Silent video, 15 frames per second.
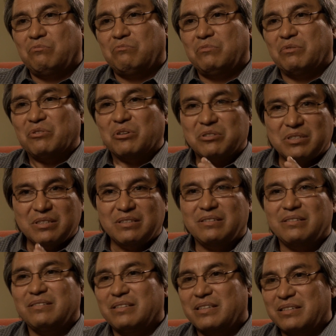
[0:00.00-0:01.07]

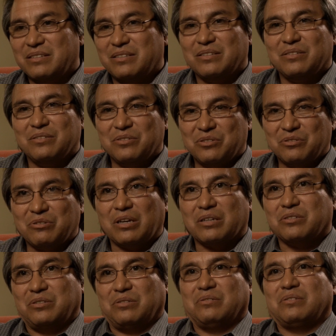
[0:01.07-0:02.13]
Reversing these
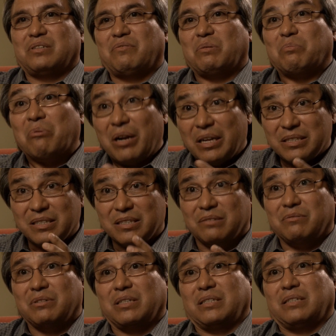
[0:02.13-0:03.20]
structures of oppression,
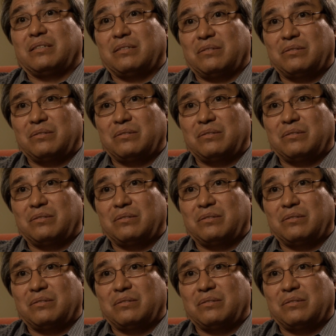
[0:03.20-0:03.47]
really,